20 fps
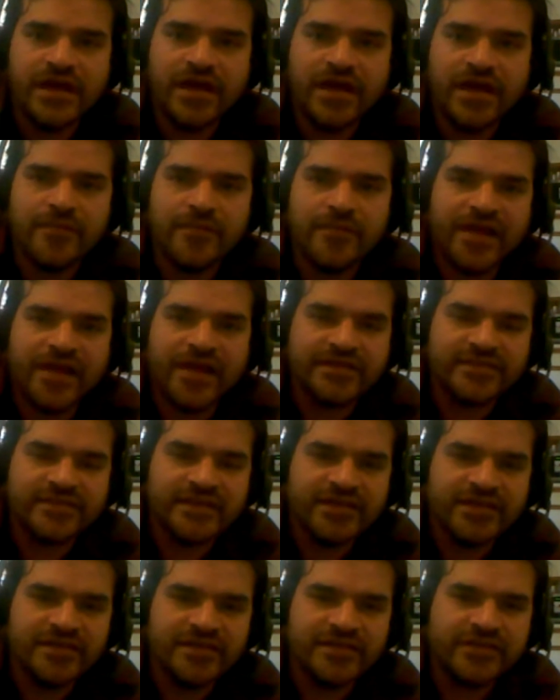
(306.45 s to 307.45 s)
On the back it
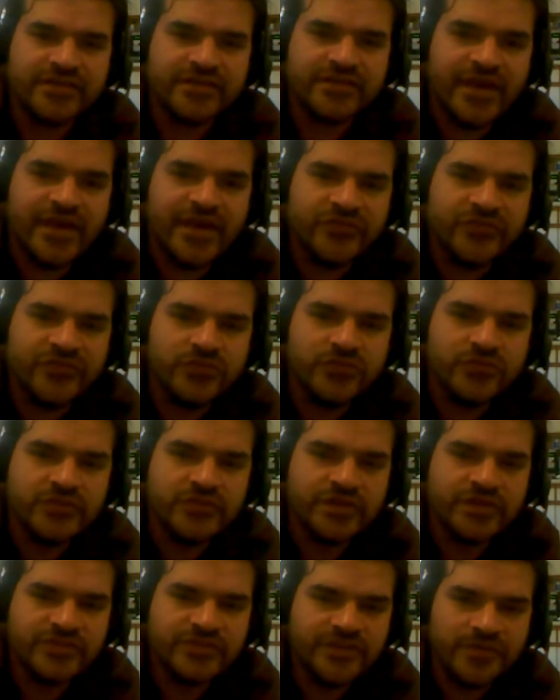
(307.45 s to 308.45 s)
says, as you
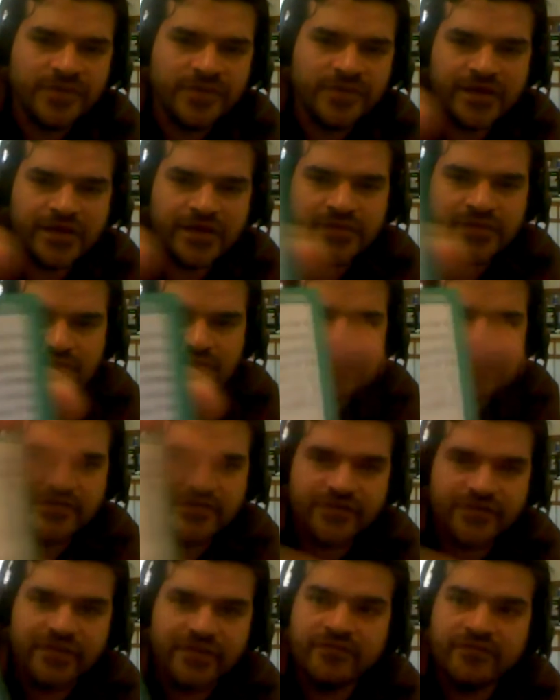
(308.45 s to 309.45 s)
listen to my, see
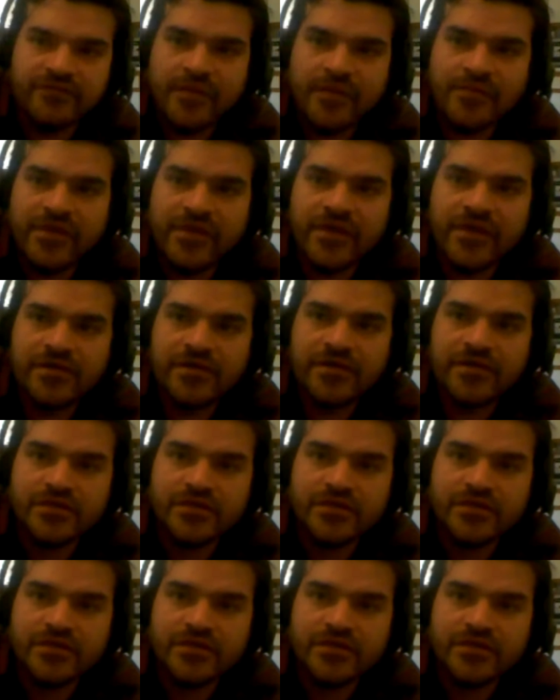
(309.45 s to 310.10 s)
if I can remember that.